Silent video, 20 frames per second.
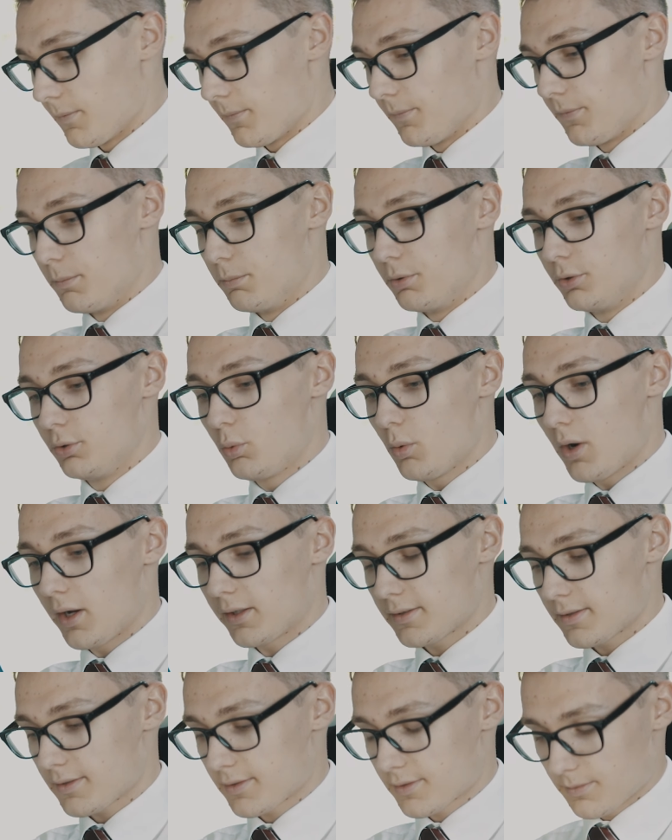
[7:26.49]
the blue
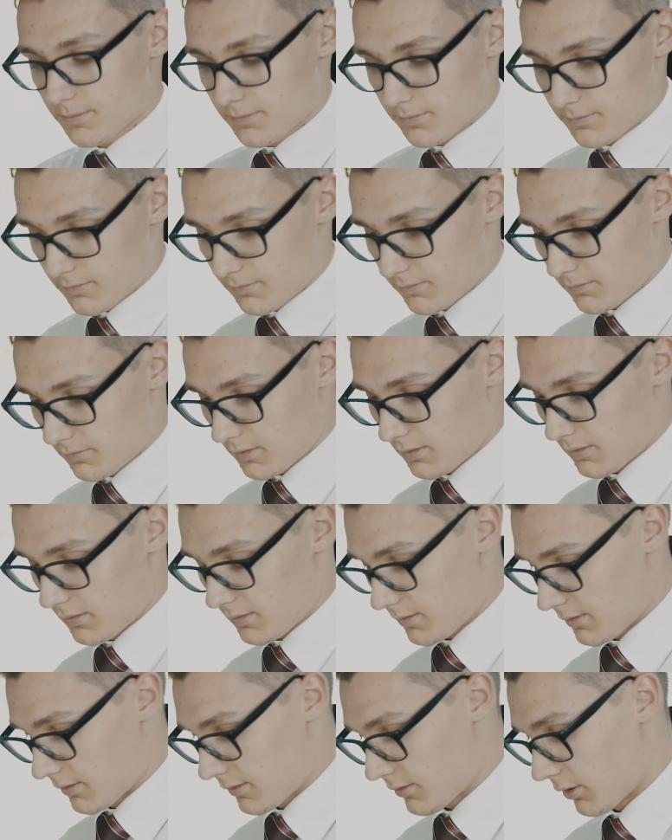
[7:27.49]
ones.
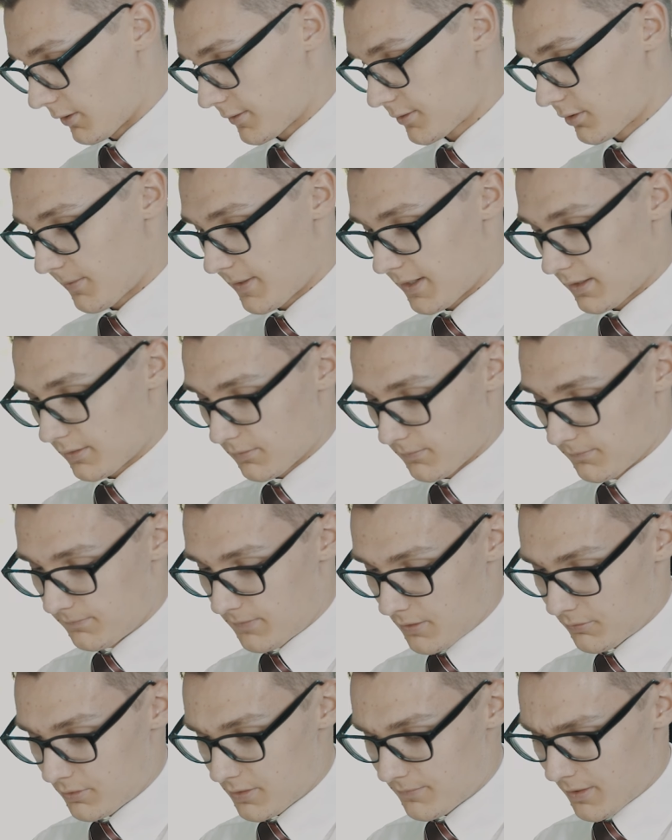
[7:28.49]
It's also that
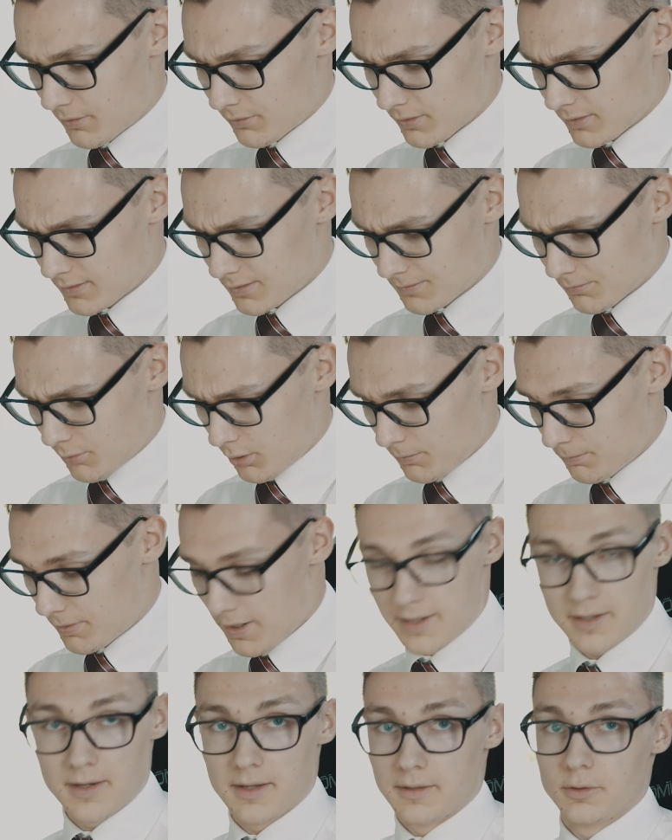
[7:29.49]
very, very small
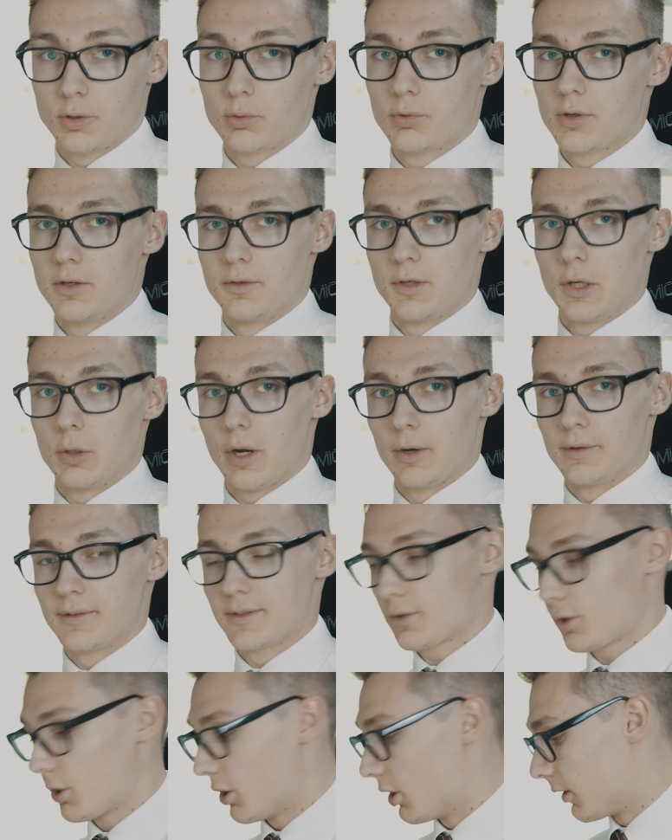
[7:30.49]
pattern. I don't really know how
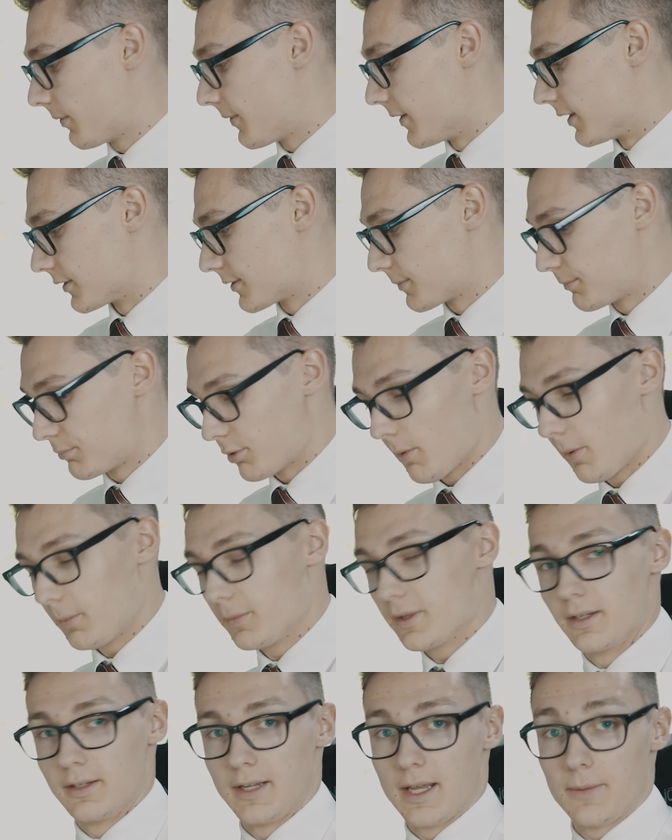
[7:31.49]
it's called. There's
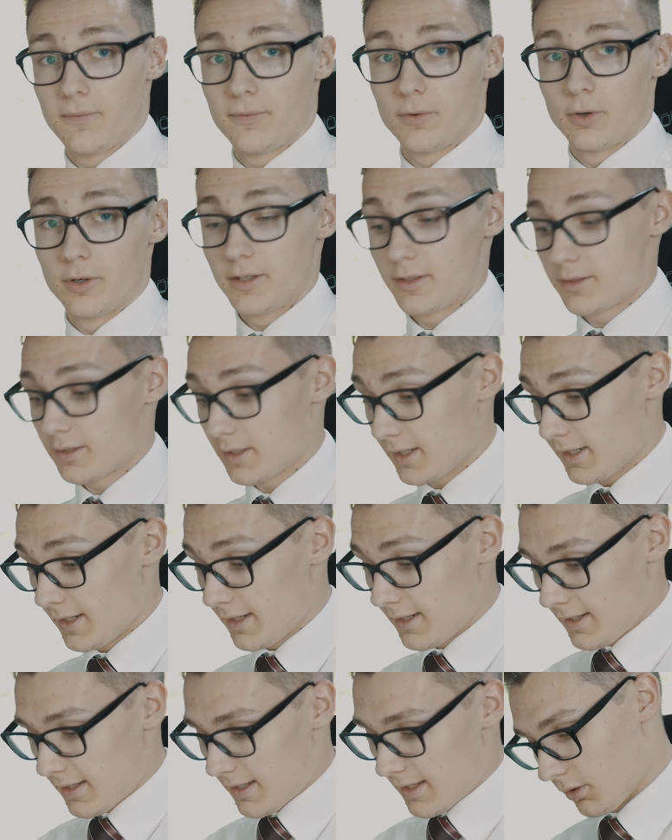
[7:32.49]
probably a name for it.
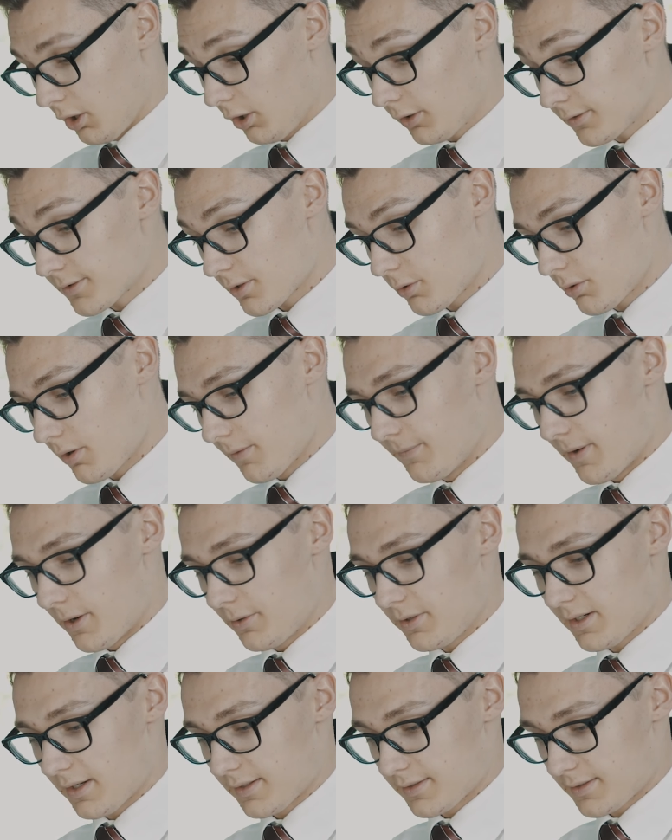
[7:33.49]
Also a
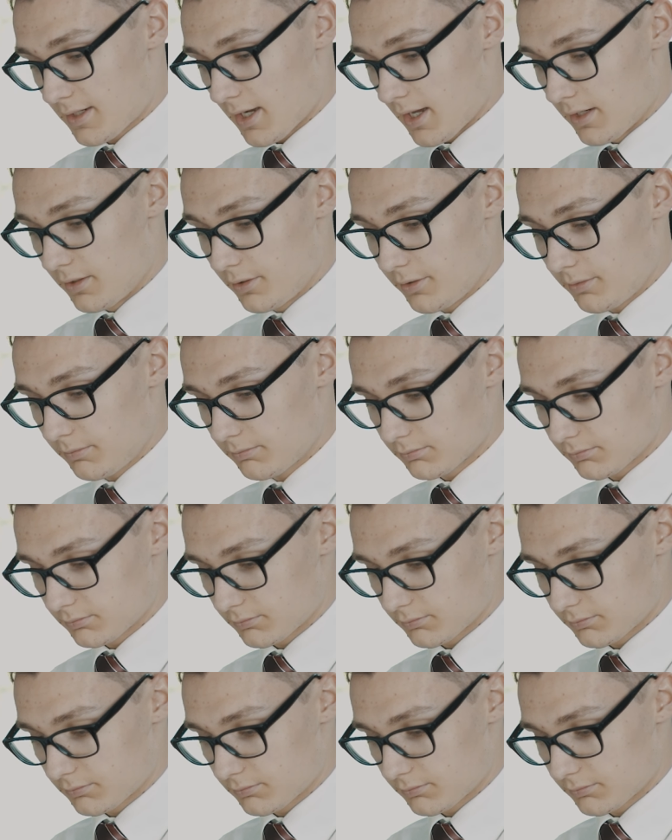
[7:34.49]
very nice color